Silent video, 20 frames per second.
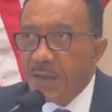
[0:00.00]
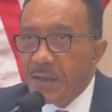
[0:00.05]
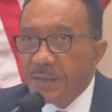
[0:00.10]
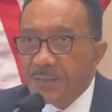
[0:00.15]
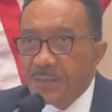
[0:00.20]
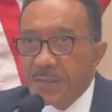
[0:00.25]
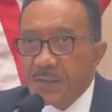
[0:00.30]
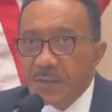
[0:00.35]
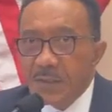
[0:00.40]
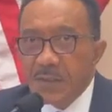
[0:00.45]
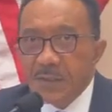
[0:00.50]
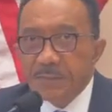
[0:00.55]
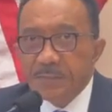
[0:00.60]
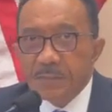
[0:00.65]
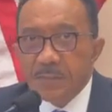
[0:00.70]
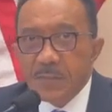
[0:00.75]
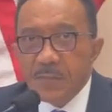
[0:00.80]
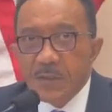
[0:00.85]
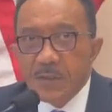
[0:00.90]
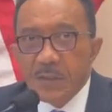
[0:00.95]
Africa,
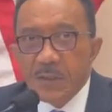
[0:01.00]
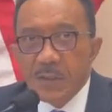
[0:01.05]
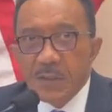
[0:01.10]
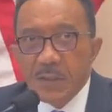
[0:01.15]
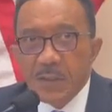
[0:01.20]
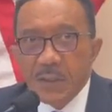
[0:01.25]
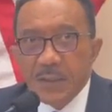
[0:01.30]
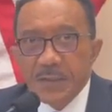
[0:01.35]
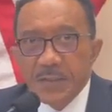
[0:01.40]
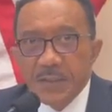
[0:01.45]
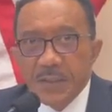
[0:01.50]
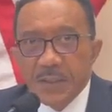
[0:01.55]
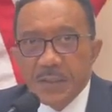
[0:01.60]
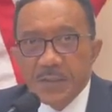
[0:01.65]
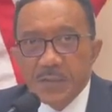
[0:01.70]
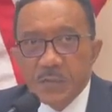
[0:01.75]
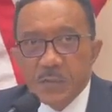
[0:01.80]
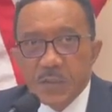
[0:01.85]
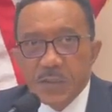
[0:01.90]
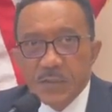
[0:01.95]
and the
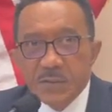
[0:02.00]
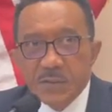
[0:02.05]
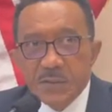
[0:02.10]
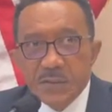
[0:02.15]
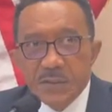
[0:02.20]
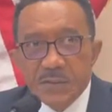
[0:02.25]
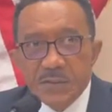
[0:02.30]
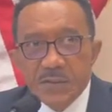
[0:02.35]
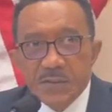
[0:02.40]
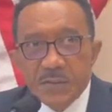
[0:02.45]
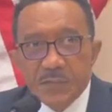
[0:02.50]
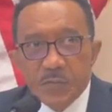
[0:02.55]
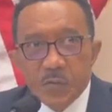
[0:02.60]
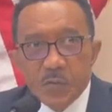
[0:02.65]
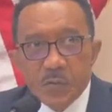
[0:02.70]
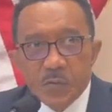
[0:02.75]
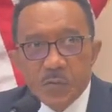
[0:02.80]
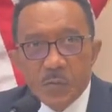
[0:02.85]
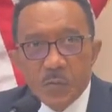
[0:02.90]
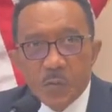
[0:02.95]
other was the
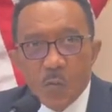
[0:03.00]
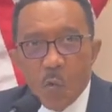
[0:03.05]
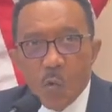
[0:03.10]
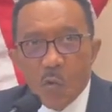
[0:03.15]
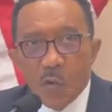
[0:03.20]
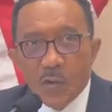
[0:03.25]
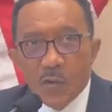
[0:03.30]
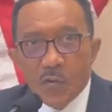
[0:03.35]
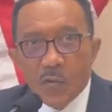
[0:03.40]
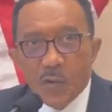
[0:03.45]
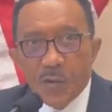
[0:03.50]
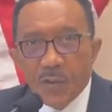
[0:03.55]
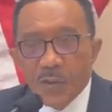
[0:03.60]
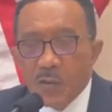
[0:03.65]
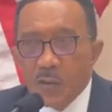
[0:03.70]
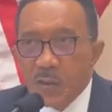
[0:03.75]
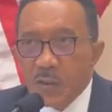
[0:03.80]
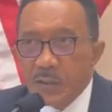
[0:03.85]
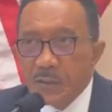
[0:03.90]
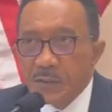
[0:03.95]
civil war going
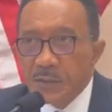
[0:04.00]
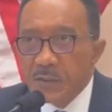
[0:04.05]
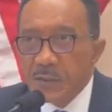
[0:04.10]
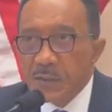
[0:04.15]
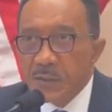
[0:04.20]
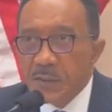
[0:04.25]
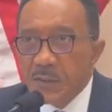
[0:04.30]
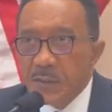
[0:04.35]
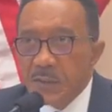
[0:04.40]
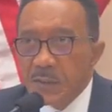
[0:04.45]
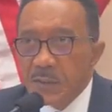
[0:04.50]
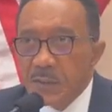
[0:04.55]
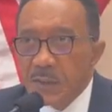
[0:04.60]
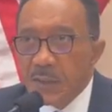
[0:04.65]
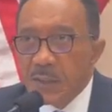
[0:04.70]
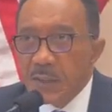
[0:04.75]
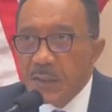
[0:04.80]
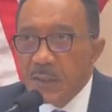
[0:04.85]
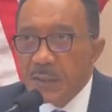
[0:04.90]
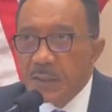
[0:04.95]
on
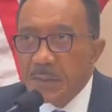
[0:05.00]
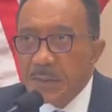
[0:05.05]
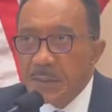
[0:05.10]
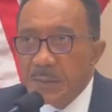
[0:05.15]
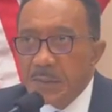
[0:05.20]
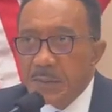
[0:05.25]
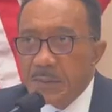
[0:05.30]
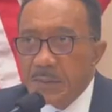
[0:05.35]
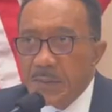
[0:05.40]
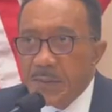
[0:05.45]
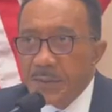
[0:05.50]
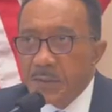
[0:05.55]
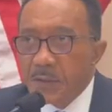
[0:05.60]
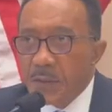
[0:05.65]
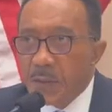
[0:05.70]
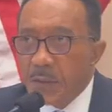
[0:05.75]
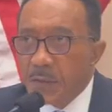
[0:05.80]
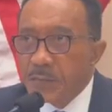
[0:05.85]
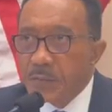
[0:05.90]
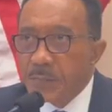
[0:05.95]
that
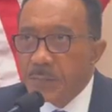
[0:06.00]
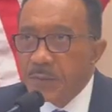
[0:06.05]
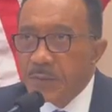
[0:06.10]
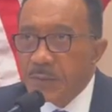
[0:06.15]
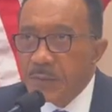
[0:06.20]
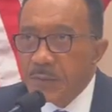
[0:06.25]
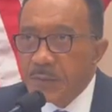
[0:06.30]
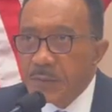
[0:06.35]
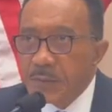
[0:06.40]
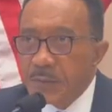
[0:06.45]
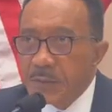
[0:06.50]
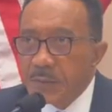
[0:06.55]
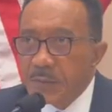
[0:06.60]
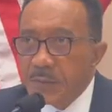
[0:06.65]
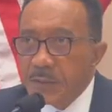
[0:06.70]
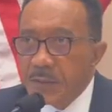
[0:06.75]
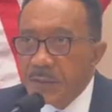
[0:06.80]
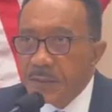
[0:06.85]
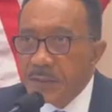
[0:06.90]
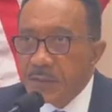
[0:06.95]
ultimately
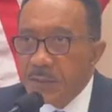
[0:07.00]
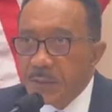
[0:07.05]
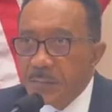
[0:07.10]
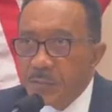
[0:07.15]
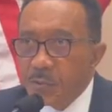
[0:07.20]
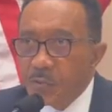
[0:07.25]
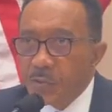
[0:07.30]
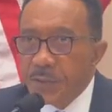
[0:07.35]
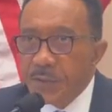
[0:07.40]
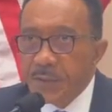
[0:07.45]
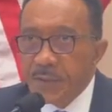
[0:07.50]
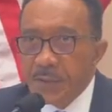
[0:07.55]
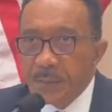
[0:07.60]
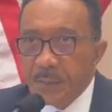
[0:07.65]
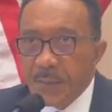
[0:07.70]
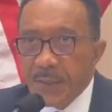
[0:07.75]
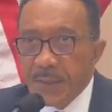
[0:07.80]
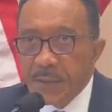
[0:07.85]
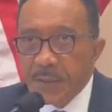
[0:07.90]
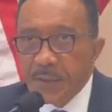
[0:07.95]
ended up creating
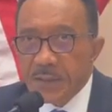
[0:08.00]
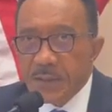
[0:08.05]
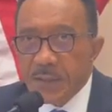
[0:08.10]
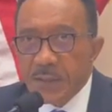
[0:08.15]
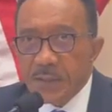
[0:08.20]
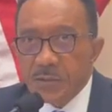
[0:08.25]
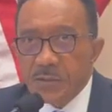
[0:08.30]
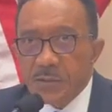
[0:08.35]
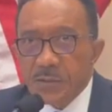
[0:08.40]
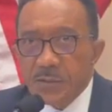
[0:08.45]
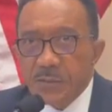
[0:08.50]
Bangladesh.